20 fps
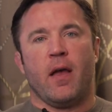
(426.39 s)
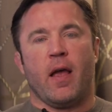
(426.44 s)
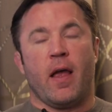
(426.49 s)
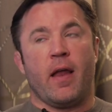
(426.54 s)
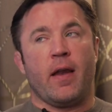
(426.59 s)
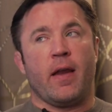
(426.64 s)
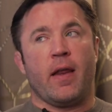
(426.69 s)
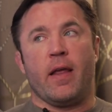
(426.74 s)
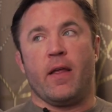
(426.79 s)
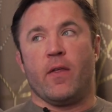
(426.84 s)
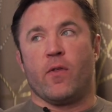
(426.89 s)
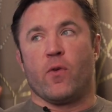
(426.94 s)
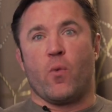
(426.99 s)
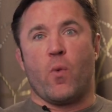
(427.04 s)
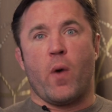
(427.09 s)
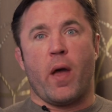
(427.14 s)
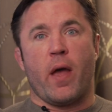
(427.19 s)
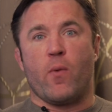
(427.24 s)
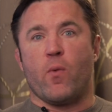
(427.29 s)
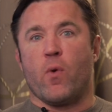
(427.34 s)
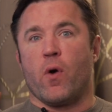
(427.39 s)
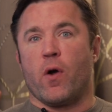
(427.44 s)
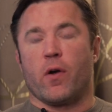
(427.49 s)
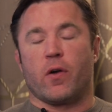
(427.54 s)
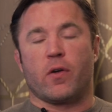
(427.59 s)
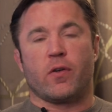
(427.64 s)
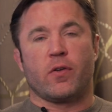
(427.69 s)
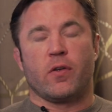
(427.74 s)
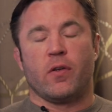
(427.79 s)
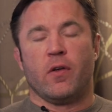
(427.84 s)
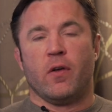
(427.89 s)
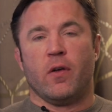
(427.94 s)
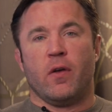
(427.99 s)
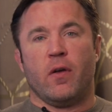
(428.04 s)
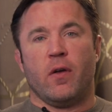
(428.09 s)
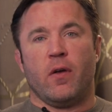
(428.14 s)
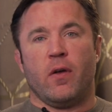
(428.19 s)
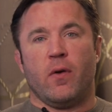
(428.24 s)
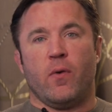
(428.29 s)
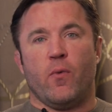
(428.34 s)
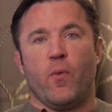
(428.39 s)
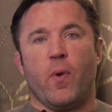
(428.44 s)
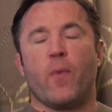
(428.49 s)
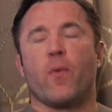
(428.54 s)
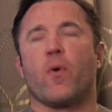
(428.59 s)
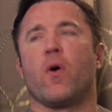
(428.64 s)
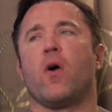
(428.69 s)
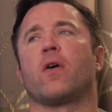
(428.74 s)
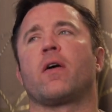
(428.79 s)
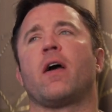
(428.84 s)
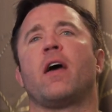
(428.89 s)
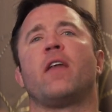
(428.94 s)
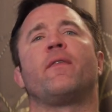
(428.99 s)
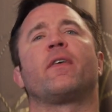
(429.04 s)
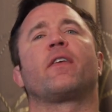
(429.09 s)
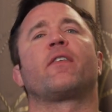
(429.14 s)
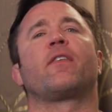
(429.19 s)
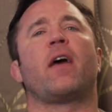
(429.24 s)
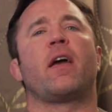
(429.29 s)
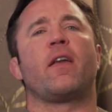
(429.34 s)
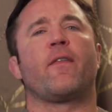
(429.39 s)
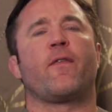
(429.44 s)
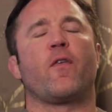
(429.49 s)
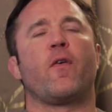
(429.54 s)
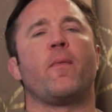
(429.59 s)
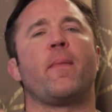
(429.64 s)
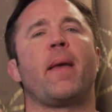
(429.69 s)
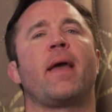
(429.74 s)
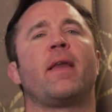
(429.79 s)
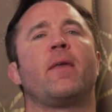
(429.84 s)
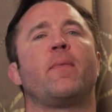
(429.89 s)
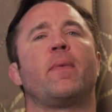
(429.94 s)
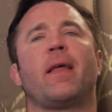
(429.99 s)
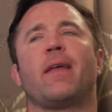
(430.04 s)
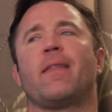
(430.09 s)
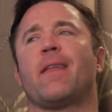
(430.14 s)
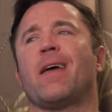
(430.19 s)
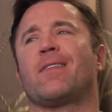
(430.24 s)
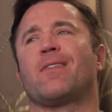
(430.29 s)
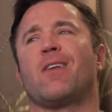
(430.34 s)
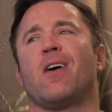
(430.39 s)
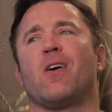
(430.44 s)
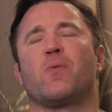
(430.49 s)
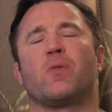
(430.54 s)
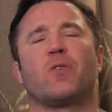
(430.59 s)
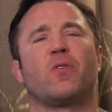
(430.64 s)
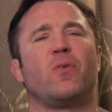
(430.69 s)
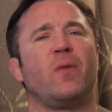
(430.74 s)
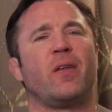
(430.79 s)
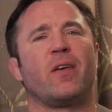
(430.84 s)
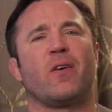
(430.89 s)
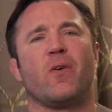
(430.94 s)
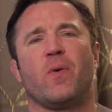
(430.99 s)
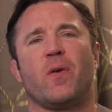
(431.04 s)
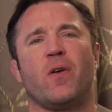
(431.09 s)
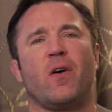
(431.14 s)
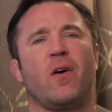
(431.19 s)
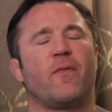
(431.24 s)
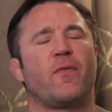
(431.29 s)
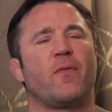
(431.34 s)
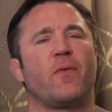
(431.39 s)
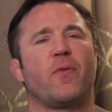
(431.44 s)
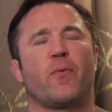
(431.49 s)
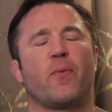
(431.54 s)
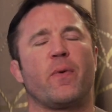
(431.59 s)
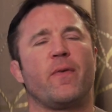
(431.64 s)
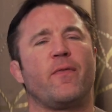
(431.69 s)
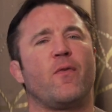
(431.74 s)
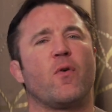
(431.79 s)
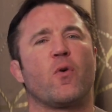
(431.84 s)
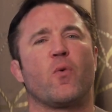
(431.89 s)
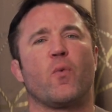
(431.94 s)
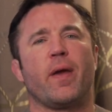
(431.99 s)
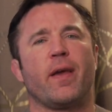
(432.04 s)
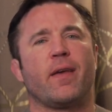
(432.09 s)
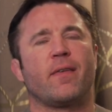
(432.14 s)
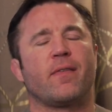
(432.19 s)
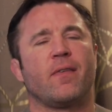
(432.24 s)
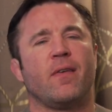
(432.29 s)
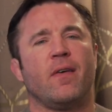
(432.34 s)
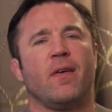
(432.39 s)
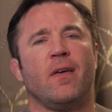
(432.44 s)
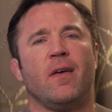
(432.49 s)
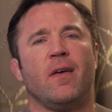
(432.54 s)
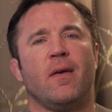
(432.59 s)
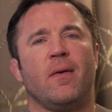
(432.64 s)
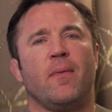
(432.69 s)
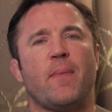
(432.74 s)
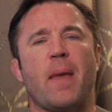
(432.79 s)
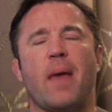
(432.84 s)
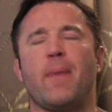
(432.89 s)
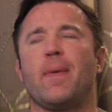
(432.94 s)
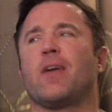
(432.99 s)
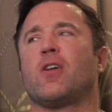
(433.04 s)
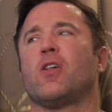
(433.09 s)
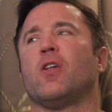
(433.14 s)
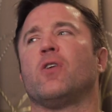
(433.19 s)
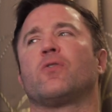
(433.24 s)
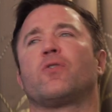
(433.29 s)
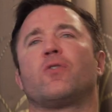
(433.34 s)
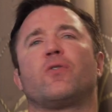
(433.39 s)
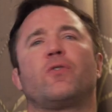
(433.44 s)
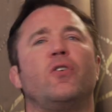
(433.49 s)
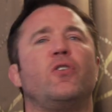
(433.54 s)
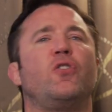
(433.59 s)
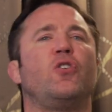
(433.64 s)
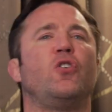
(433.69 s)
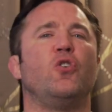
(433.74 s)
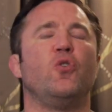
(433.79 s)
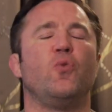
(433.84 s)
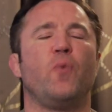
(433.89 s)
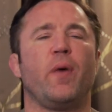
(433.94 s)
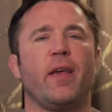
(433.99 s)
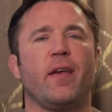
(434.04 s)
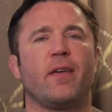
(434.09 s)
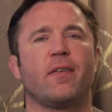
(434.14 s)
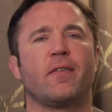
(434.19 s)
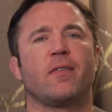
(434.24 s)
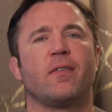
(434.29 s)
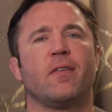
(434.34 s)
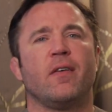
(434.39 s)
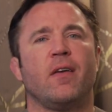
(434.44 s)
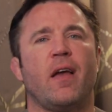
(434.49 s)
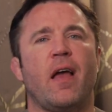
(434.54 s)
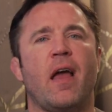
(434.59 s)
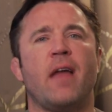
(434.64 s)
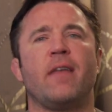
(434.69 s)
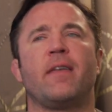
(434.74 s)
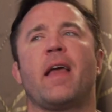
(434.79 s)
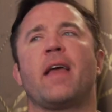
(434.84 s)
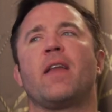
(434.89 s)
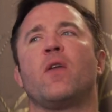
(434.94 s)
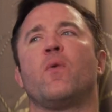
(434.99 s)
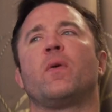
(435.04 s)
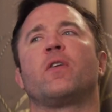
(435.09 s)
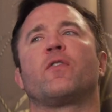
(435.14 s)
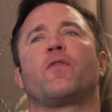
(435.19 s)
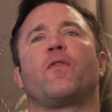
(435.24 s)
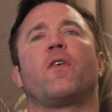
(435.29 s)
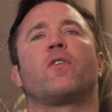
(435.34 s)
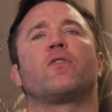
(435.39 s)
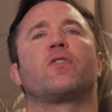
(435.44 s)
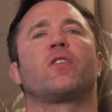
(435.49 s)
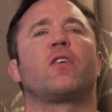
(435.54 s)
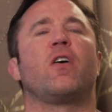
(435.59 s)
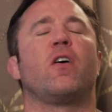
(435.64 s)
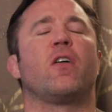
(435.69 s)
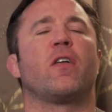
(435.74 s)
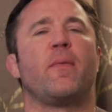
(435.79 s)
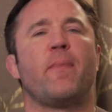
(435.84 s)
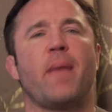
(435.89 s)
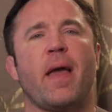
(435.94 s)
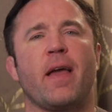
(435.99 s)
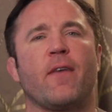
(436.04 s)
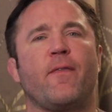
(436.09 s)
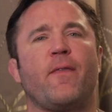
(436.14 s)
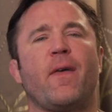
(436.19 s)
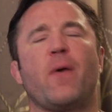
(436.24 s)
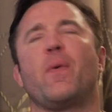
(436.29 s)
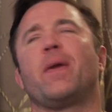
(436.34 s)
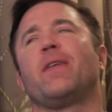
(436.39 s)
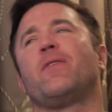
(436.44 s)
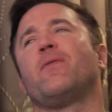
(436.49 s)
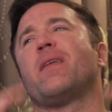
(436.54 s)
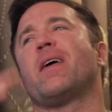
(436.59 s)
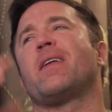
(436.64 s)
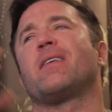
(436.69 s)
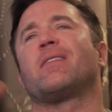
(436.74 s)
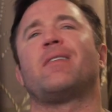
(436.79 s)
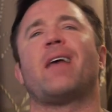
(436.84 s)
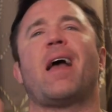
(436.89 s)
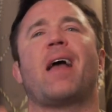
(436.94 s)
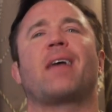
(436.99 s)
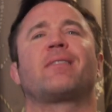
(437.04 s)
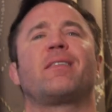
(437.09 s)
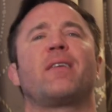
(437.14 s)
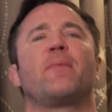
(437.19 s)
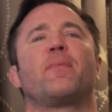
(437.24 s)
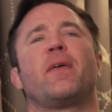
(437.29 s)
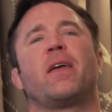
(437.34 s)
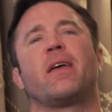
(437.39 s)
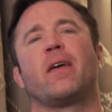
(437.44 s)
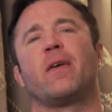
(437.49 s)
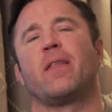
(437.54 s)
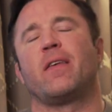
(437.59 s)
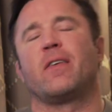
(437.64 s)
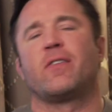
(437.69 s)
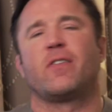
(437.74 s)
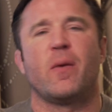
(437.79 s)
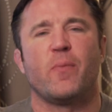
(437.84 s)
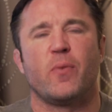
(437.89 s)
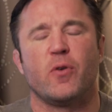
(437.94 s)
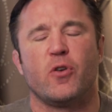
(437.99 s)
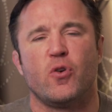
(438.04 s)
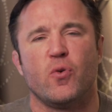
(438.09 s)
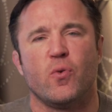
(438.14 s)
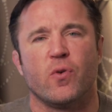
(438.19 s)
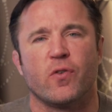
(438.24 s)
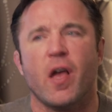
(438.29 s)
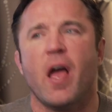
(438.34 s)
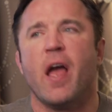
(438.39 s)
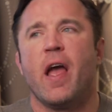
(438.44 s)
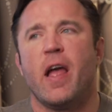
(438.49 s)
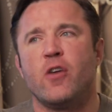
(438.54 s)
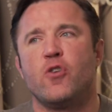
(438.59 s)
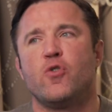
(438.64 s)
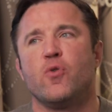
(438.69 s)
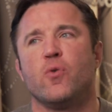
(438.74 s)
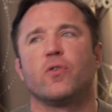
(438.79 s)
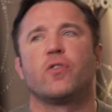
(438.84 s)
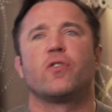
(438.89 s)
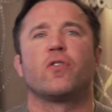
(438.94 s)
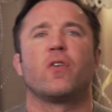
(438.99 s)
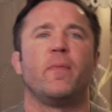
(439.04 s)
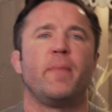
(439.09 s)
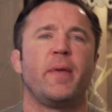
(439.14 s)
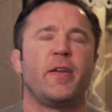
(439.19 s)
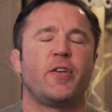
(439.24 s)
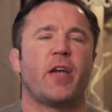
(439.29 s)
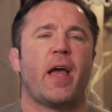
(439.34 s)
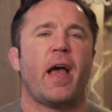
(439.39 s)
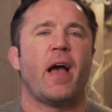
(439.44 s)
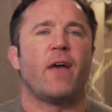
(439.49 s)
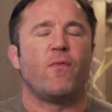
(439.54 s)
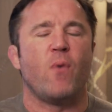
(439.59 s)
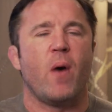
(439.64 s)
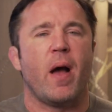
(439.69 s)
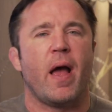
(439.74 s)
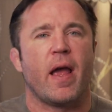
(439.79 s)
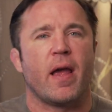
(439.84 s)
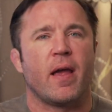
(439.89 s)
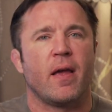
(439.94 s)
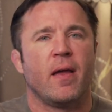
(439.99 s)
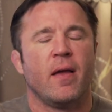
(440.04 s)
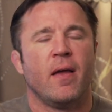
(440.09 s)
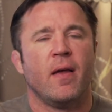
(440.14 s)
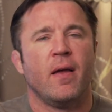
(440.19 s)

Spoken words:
And either way works. We were all kind of excited for Amanda, but that talk was only going on for 3-4 weeks, maybe closer to 2 weeks. And Dana went as far as to call it a mega fight. We'd do that exact same thing except with Jules. And Jules is going to meet you halfway.